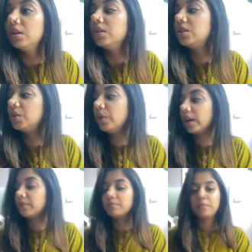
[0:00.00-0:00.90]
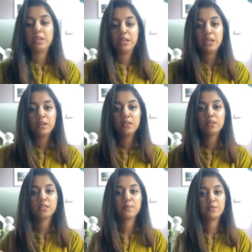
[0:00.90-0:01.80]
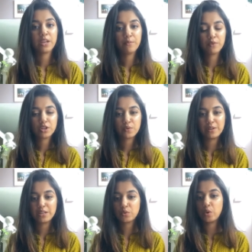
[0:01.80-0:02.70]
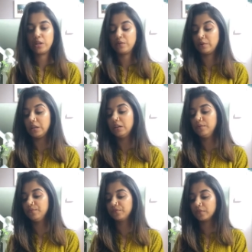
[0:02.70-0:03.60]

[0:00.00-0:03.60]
do a mini September 2020 read.